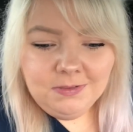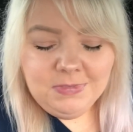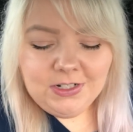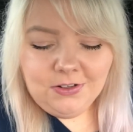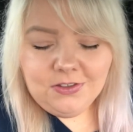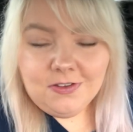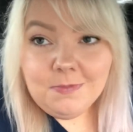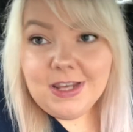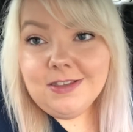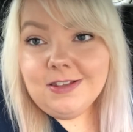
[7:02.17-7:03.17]
my doctor's
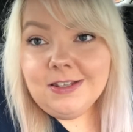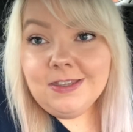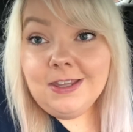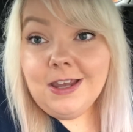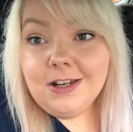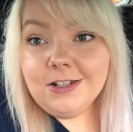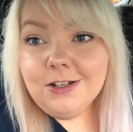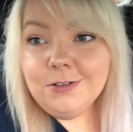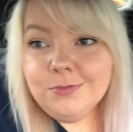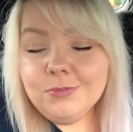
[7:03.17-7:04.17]
amazing. The end.
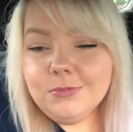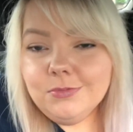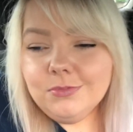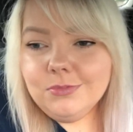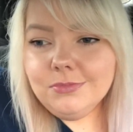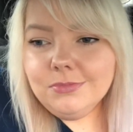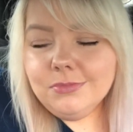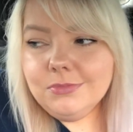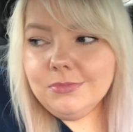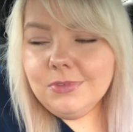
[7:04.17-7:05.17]

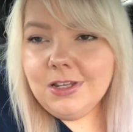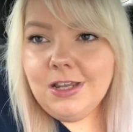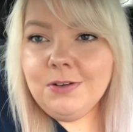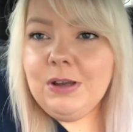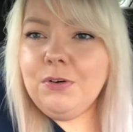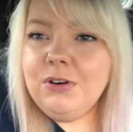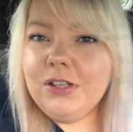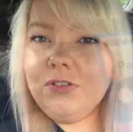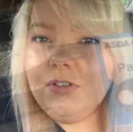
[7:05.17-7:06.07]
Anyway, I'm going in the